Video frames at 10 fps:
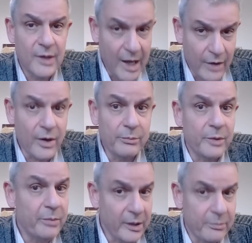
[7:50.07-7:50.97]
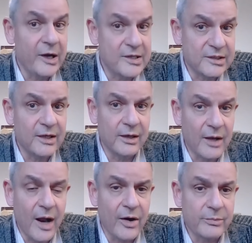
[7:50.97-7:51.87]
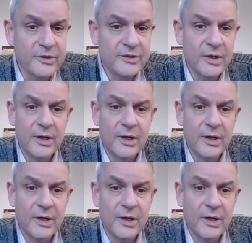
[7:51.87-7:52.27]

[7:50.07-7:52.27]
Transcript: Arab, Palestinian Arabs,